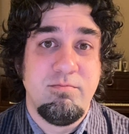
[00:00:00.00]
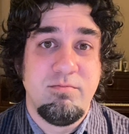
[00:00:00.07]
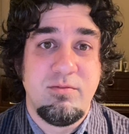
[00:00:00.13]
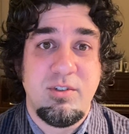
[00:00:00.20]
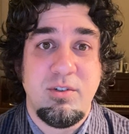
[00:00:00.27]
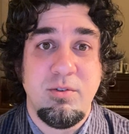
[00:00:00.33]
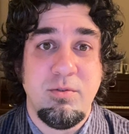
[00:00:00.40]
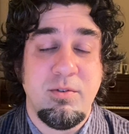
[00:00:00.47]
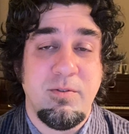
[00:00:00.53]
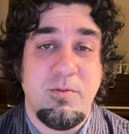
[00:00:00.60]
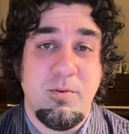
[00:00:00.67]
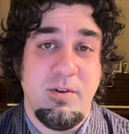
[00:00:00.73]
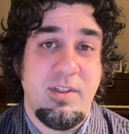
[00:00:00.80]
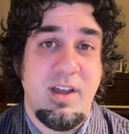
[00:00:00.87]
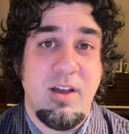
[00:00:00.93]
two to
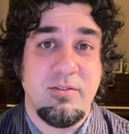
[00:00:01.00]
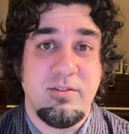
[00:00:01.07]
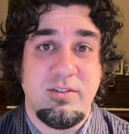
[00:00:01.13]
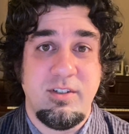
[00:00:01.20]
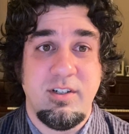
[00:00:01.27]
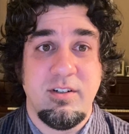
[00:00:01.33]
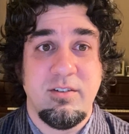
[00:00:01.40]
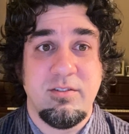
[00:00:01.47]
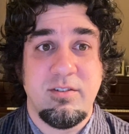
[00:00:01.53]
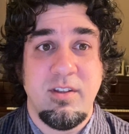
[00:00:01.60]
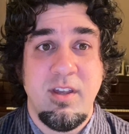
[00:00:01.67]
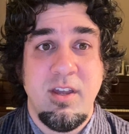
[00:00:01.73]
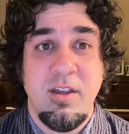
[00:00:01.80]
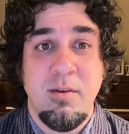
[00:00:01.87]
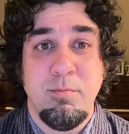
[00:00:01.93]
4,000 years.
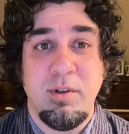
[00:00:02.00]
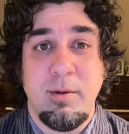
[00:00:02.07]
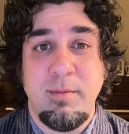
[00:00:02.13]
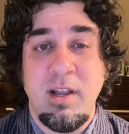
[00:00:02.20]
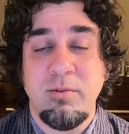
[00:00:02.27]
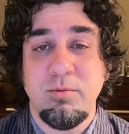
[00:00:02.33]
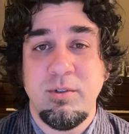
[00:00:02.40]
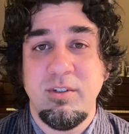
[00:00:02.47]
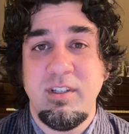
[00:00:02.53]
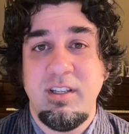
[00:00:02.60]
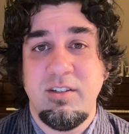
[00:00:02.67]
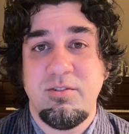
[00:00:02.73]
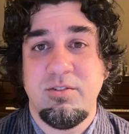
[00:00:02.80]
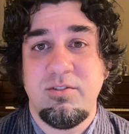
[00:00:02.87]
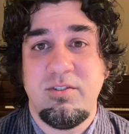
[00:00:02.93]
But I'm not really
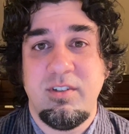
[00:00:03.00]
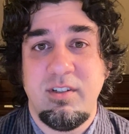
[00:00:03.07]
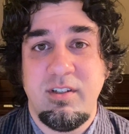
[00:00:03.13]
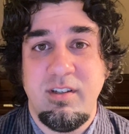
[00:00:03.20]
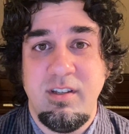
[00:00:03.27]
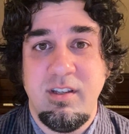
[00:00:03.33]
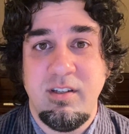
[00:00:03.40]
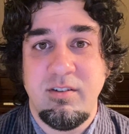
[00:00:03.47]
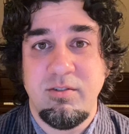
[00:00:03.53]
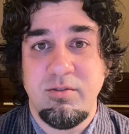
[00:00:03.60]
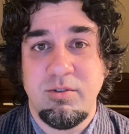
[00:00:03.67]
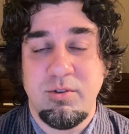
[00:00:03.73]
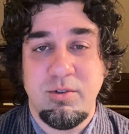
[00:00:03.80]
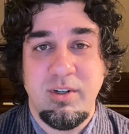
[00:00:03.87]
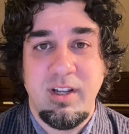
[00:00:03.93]
interested in
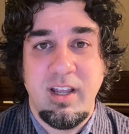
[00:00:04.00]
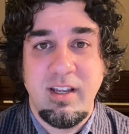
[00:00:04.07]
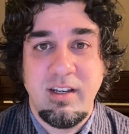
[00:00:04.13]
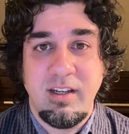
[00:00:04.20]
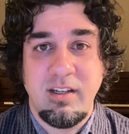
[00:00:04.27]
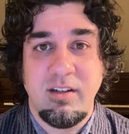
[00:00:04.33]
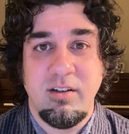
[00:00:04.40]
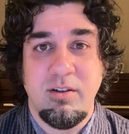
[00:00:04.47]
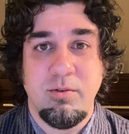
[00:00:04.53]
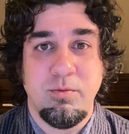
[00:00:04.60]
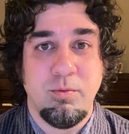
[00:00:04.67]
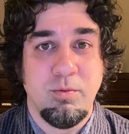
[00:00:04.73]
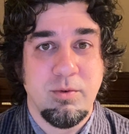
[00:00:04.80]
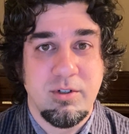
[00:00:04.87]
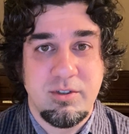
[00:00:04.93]
creating a
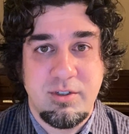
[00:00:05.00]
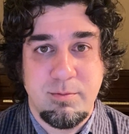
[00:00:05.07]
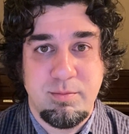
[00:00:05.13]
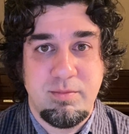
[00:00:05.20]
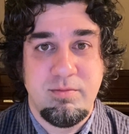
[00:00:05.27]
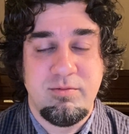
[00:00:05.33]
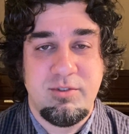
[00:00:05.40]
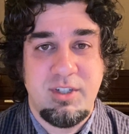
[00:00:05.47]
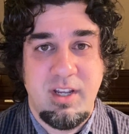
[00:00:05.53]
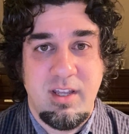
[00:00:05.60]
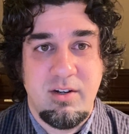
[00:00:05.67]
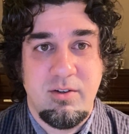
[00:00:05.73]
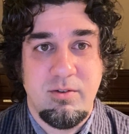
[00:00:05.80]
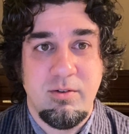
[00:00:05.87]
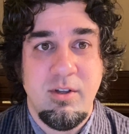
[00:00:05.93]
worship
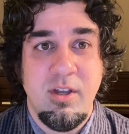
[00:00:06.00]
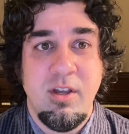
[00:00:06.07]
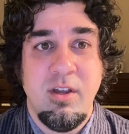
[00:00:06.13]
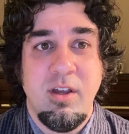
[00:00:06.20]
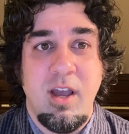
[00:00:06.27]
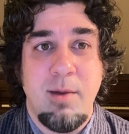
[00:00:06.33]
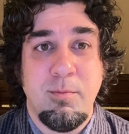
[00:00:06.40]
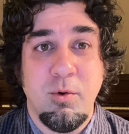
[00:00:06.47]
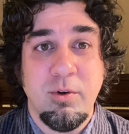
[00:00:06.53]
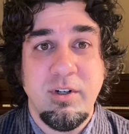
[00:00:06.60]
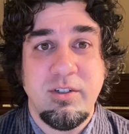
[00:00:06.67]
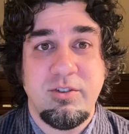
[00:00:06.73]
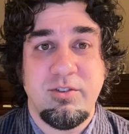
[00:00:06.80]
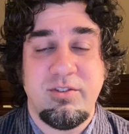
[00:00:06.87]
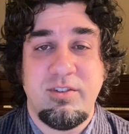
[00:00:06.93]
channel. I'm more
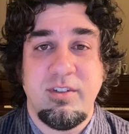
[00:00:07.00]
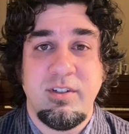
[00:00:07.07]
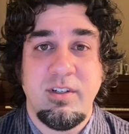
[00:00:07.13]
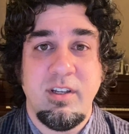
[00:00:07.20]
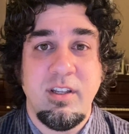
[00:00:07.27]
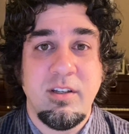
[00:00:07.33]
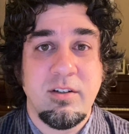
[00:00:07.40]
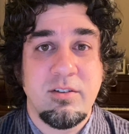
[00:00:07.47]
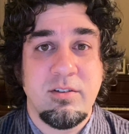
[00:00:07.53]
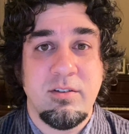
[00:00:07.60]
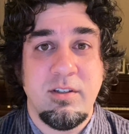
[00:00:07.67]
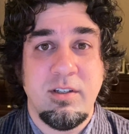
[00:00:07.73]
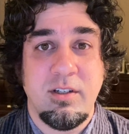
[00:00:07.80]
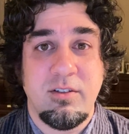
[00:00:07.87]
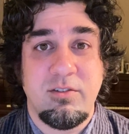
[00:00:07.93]
interested in, in,
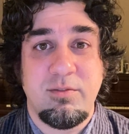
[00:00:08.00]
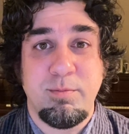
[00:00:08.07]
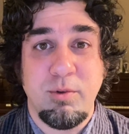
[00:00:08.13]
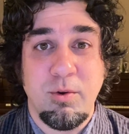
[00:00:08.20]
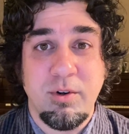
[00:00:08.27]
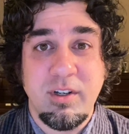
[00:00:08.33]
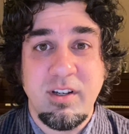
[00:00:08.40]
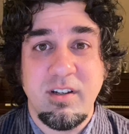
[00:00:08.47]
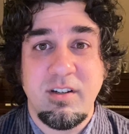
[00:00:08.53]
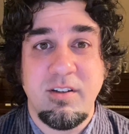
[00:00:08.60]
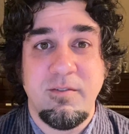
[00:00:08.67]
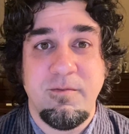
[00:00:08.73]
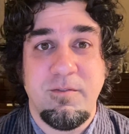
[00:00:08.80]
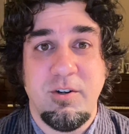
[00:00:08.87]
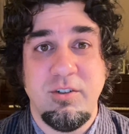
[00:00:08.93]
in, exploring a
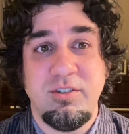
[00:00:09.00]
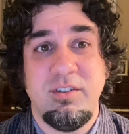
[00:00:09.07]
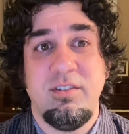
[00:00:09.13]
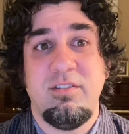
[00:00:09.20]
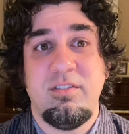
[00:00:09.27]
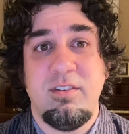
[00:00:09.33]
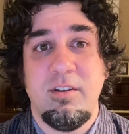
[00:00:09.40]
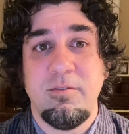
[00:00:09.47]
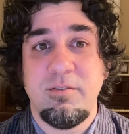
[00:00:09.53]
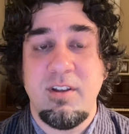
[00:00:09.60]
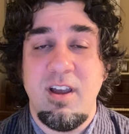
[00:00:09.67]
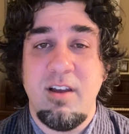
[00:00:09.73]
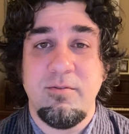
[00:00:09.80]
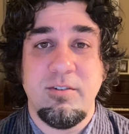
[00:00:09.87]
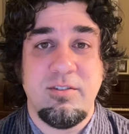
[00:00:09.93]
convergence of
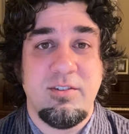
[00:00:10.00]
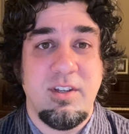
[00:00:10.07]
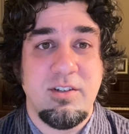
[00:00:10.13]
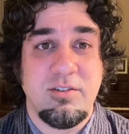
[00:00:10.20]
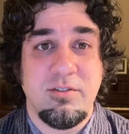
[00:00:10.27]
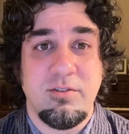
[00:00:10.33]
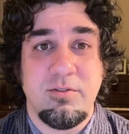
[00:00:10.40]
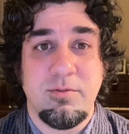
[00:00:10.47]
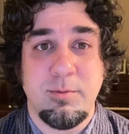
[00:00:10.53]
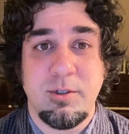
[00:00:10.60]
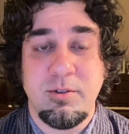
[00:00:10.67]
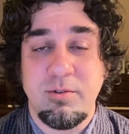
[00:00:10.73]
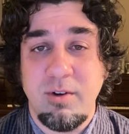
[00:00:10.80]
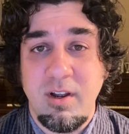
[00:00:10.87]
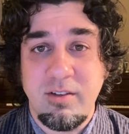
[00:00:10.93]
conversations from
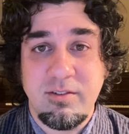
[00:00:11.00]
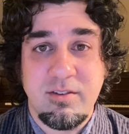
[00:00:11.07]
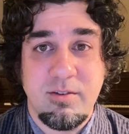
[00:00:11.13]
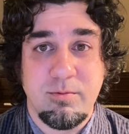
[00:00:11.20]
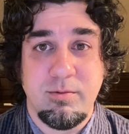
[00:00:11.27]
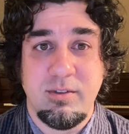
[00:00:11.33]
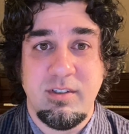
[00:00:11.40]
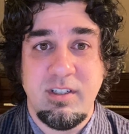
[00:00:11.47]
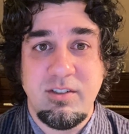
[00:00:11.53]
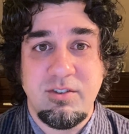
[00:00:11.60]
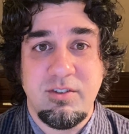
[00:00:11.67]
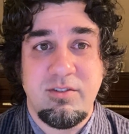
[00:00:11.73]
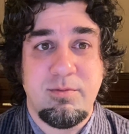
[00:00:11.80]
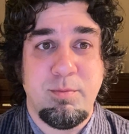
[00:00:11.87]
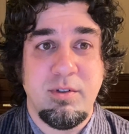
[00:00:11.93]
across the
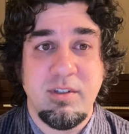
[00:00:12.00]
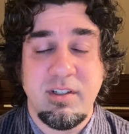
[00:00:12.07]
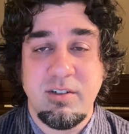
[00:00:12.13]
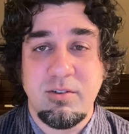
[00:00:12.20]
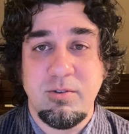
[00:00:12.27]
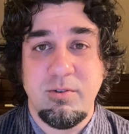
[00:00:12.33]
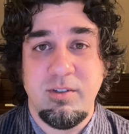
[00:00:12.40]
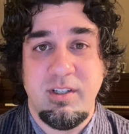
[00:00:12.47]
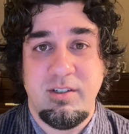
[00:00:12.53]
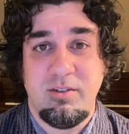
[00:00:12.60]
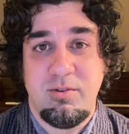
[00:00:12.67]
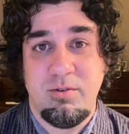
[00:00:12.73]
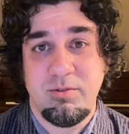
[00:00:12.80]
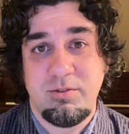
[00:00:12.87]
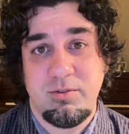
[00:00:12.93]
religious, political, and
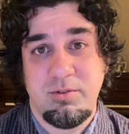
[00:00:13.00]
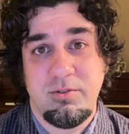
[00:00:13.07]
cultural